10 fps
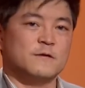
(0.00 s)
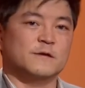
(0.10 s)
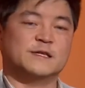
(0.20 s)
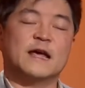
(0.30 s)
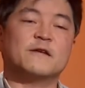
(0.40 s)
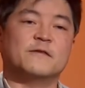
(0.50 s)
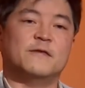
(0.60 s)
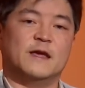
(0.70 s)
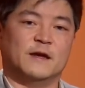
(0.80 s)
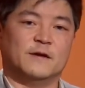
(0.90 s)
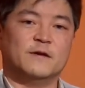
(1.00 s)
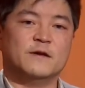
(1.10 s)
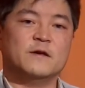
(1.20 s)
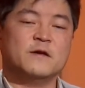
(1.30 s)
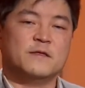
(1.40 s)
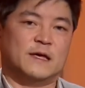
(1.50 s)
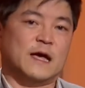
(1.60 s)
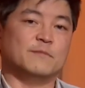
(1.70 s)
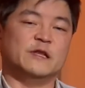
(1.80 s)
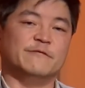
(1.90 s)
The second thing that
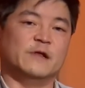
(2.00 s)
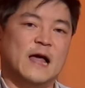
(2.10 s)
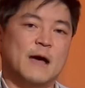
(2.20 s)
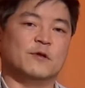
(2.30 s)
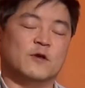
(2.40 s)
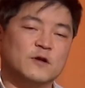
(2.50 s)
I believe will happen